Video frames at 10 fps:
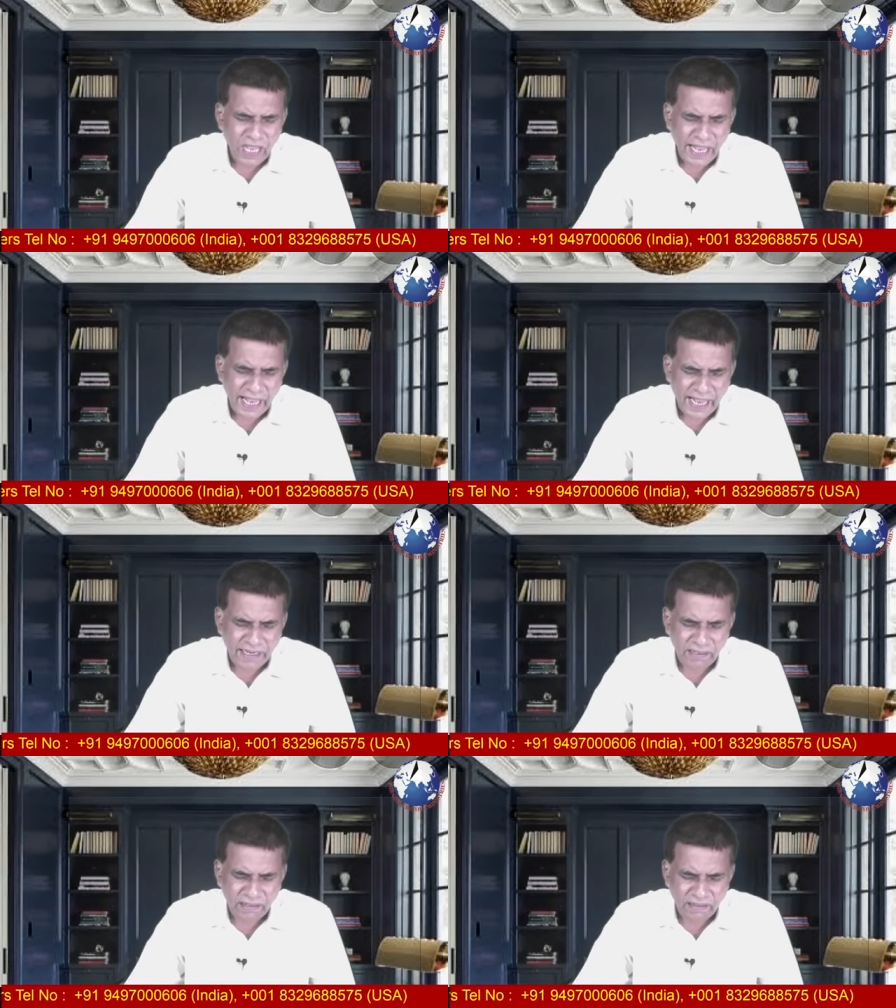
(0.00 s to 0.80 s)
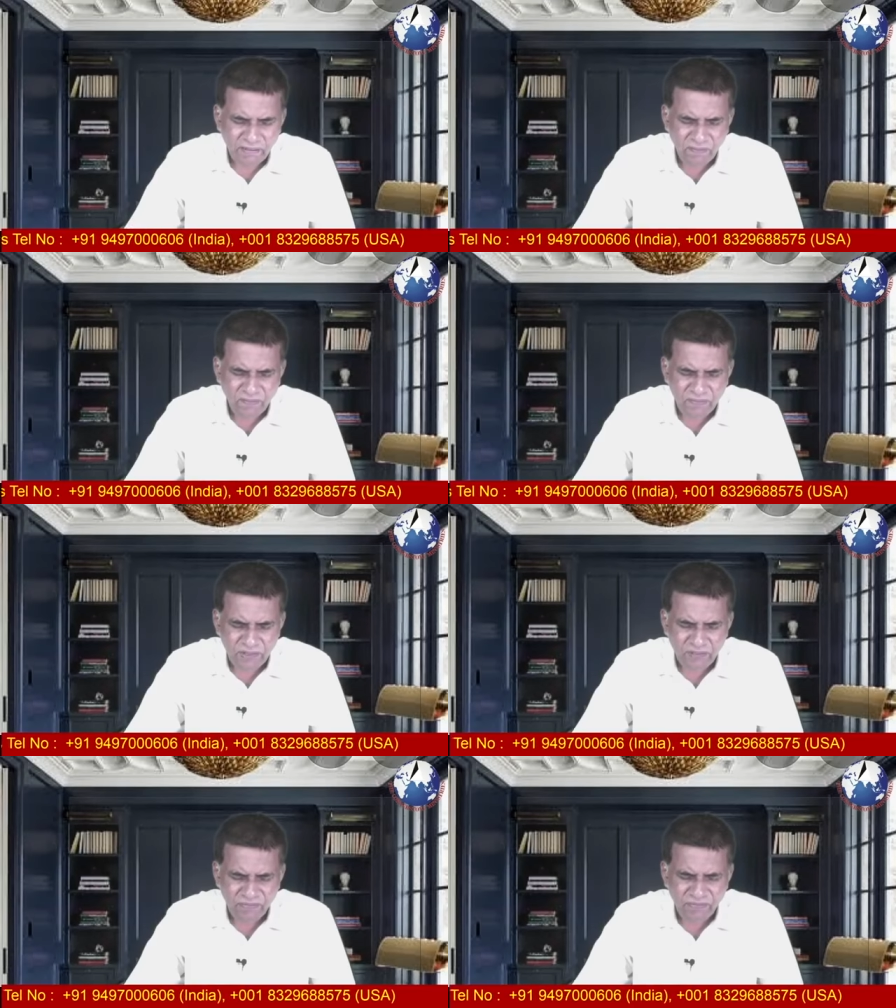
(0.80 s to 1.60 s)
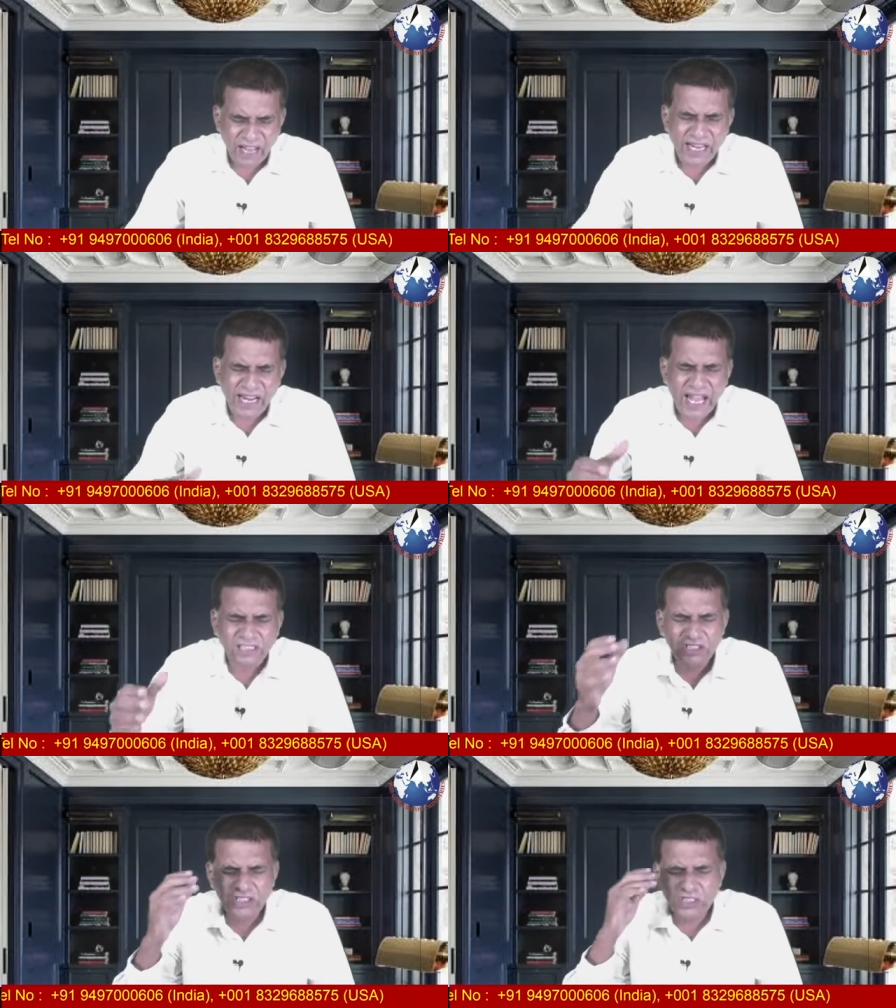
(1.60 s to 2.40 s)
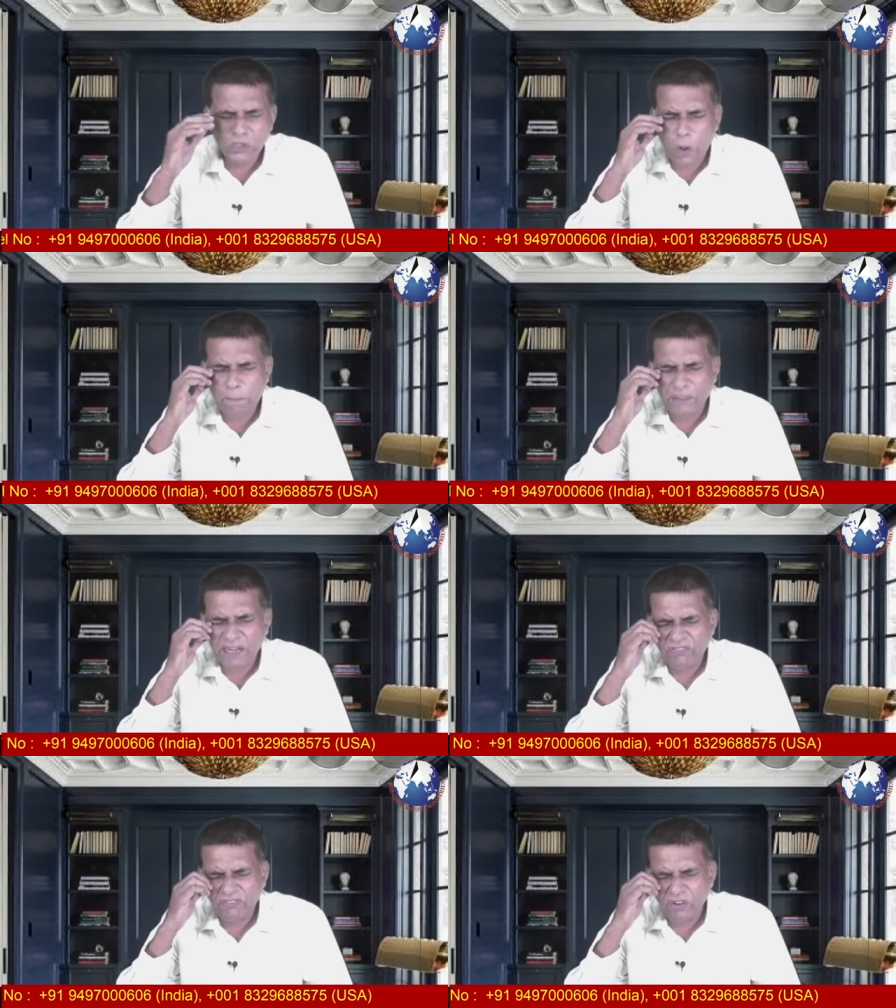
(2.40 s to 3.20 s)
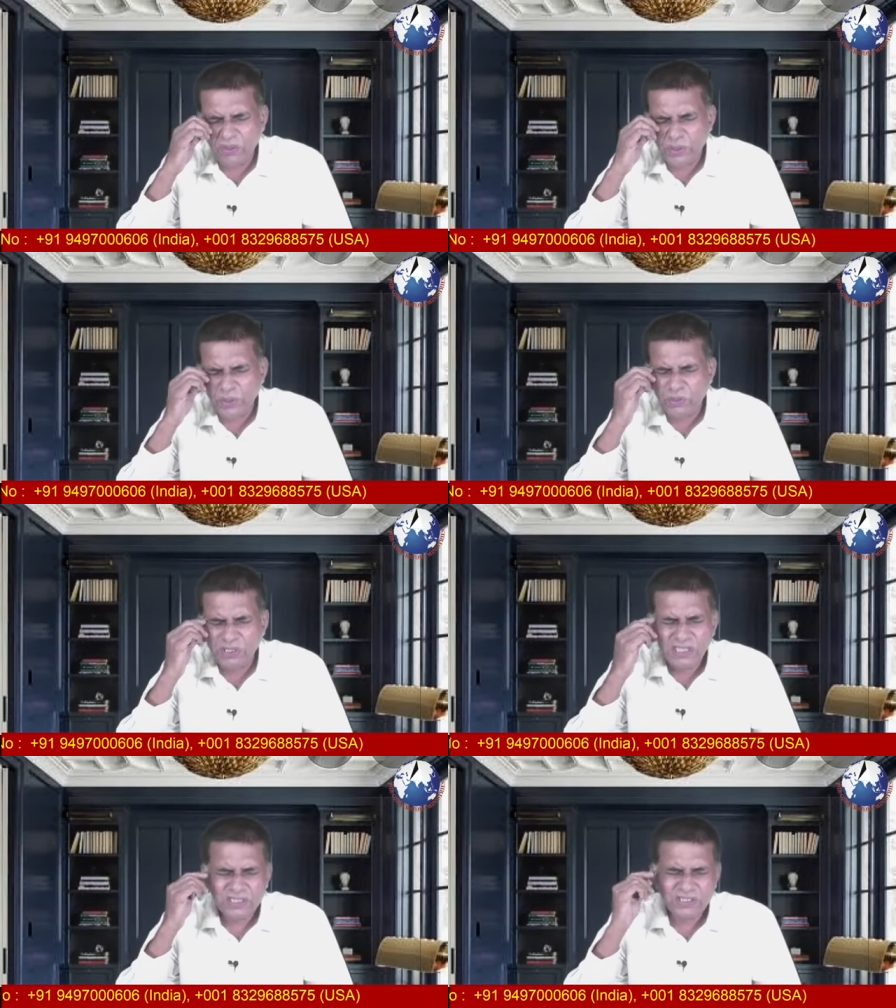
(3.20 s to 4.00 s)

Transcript: and um, finance is opening for you